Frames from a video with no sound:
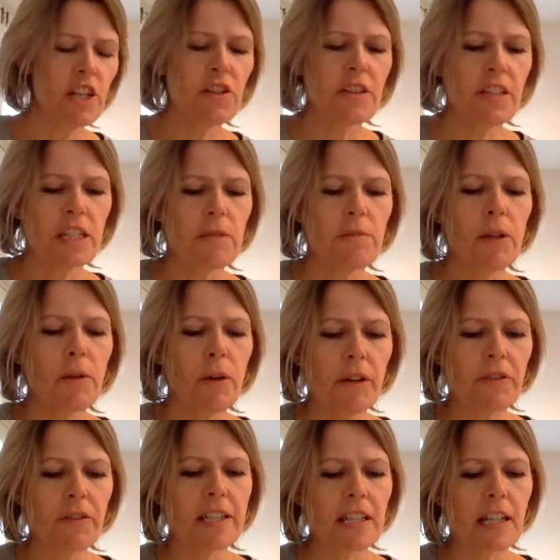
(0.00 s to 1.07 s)
you said to me quite
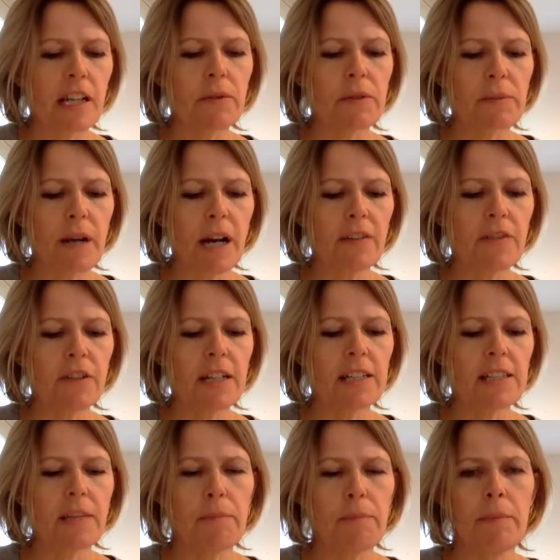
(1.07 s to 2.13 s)
recently was powerful, is
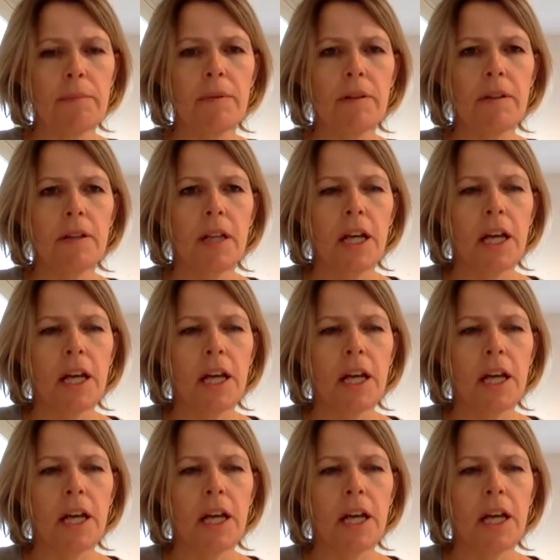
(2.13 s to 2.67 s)
that people,